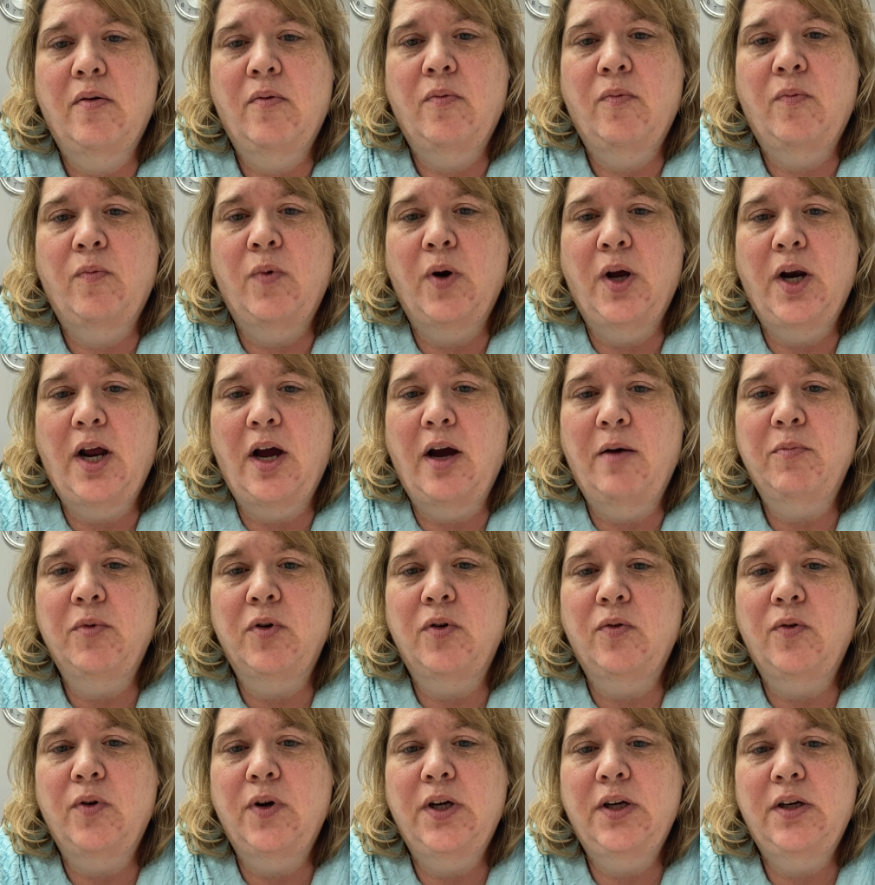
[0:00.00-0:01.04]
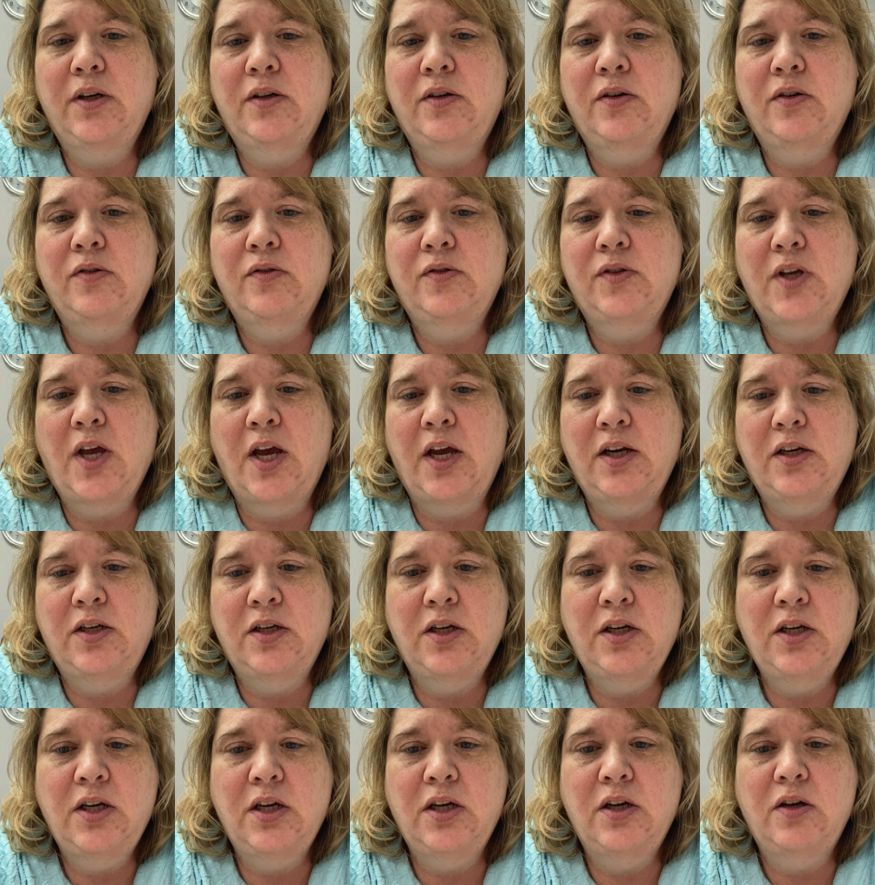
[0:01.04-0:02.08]
what I'm going to say
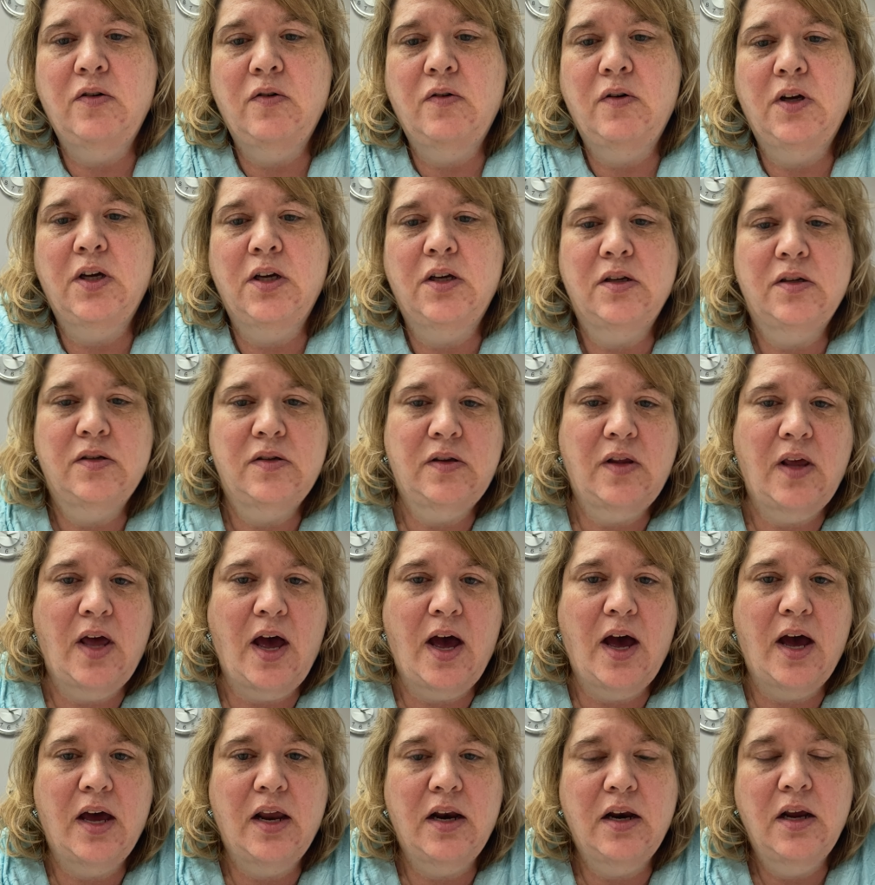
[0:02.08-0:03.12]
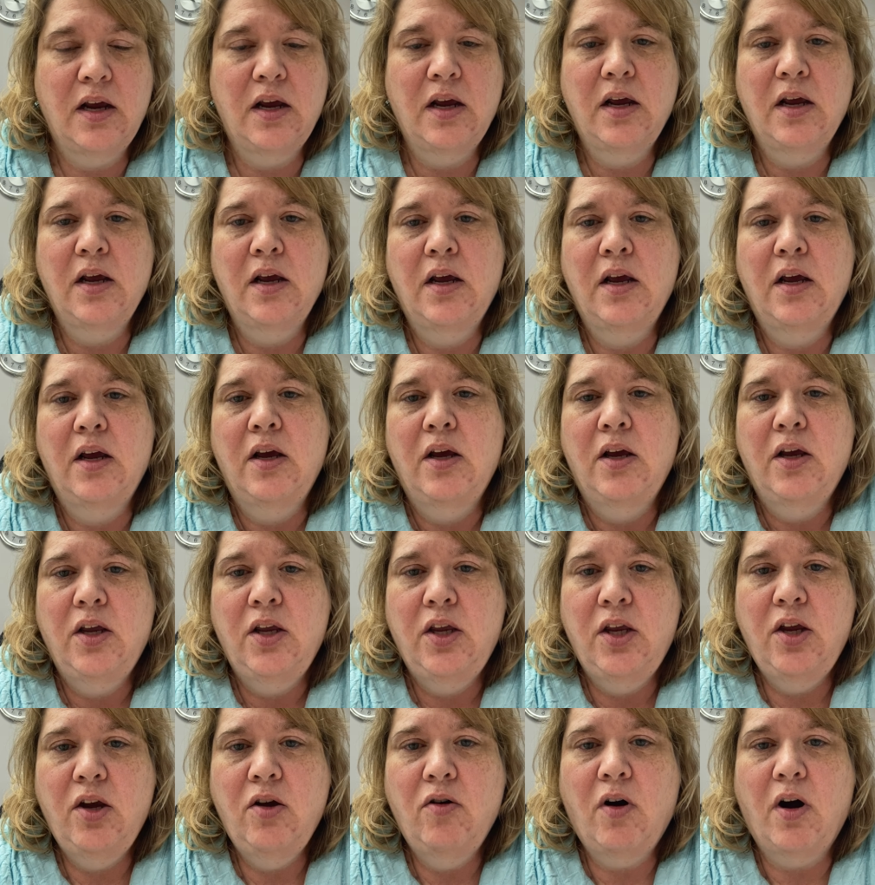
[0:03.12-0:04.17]
to you is that
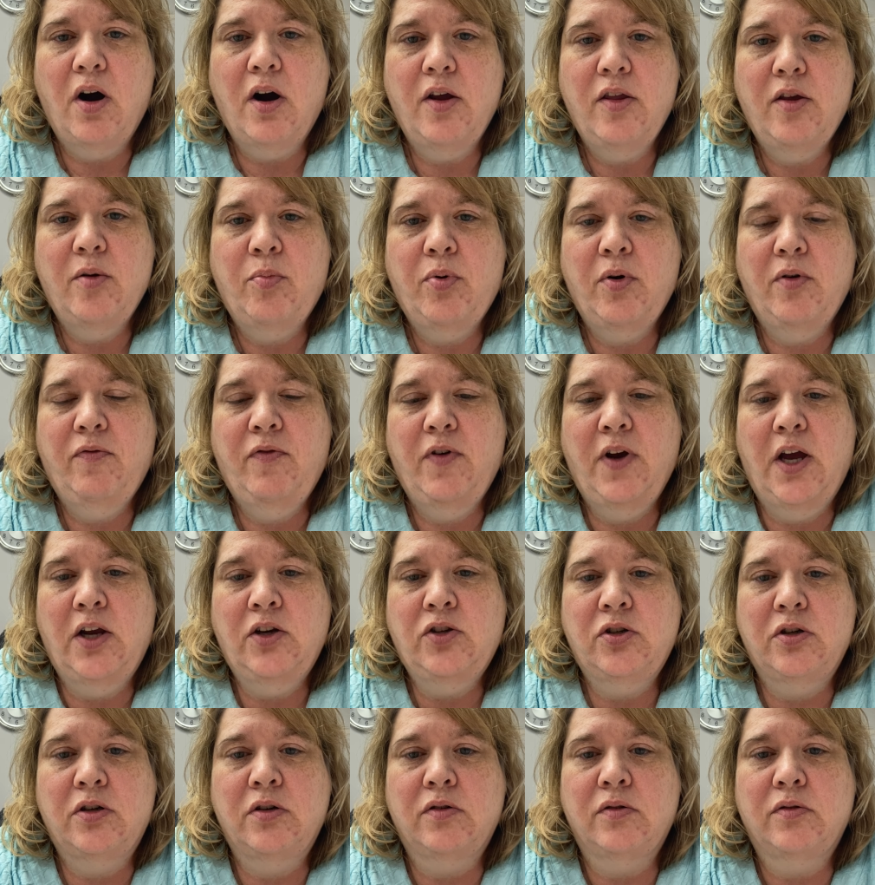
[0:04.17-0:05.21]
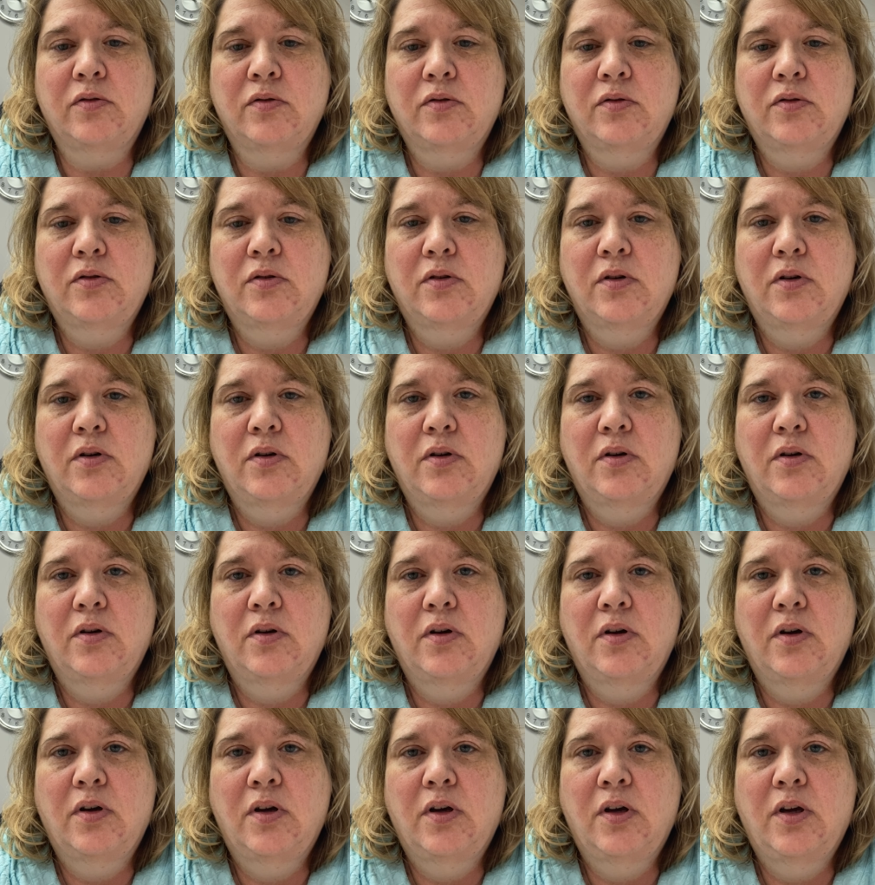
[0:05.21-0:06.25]
you are the professionals.
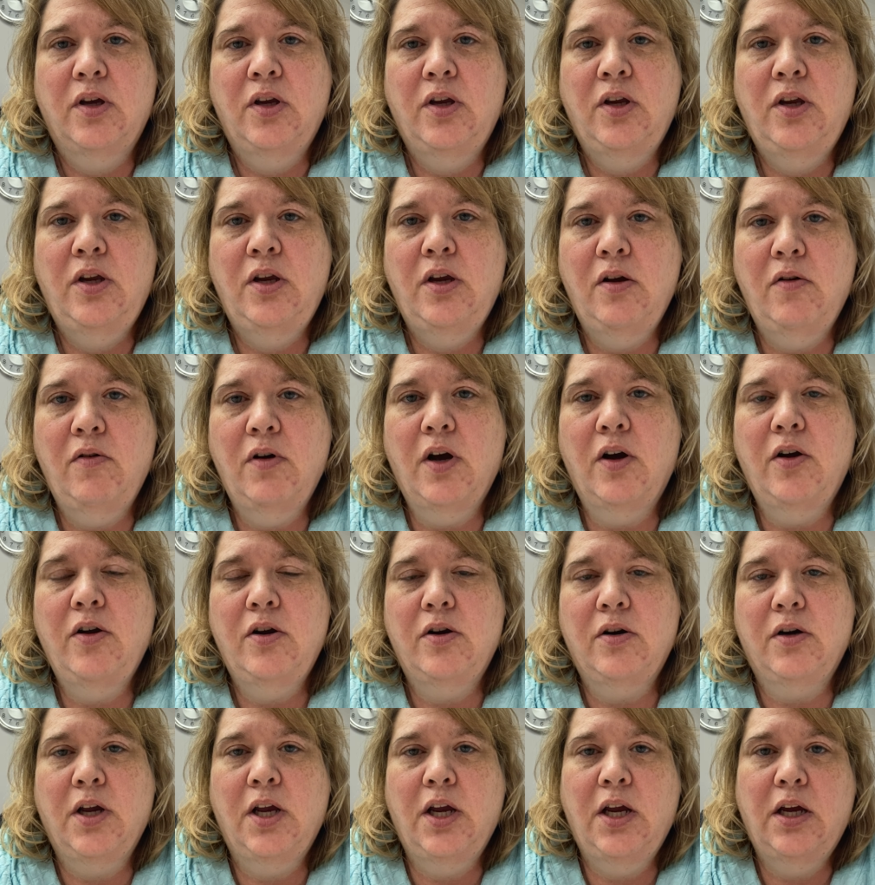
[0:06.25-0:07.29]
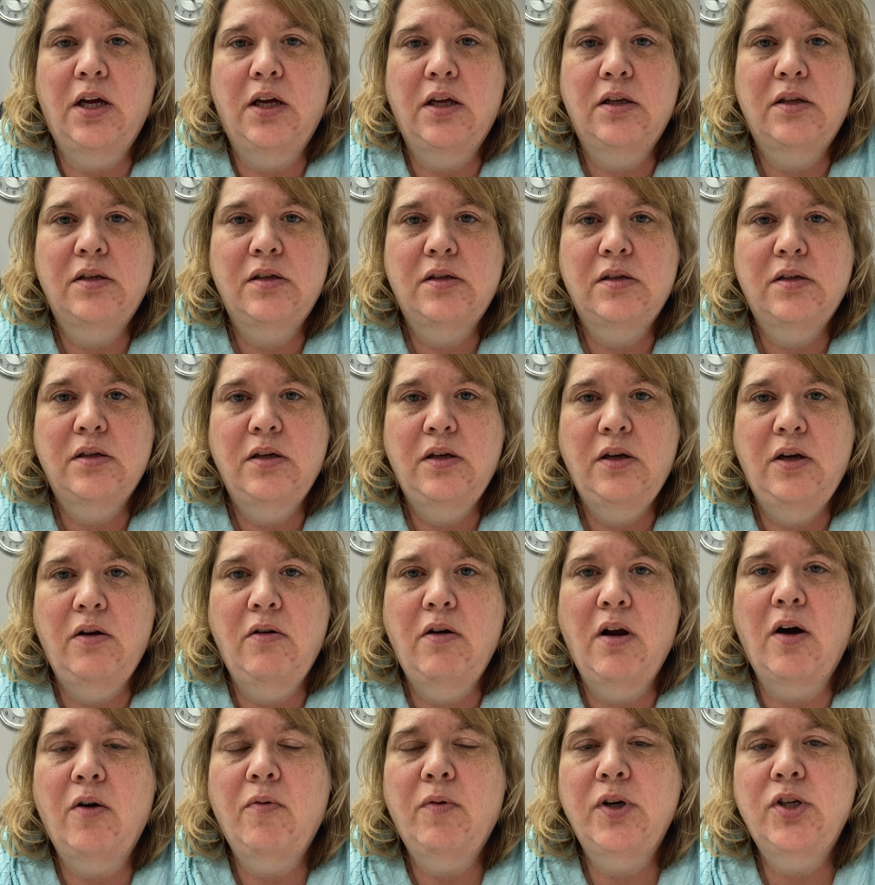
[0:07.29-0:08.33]
You know your kids. You
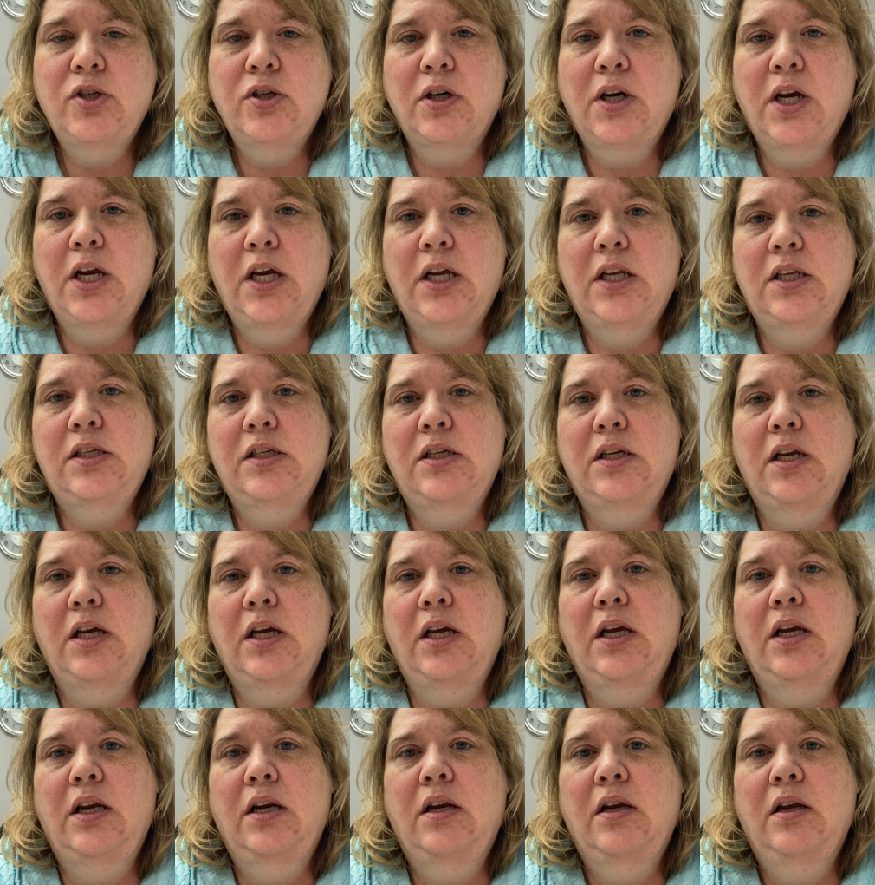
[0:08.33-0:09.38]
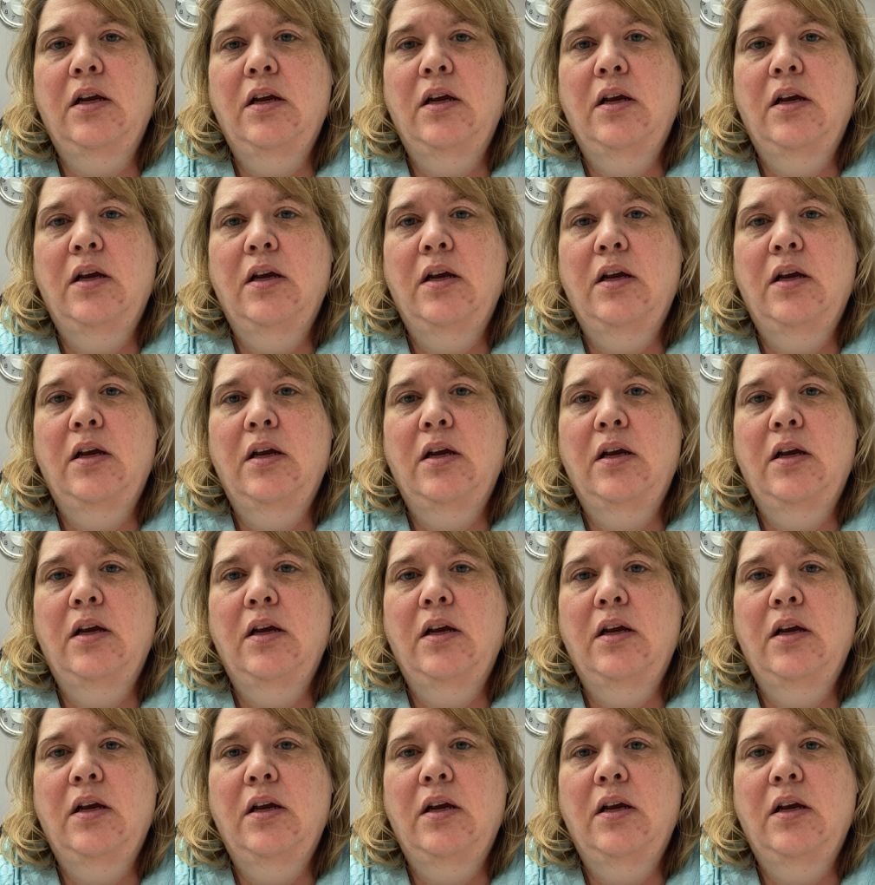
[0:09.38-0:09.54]
know what your kids need.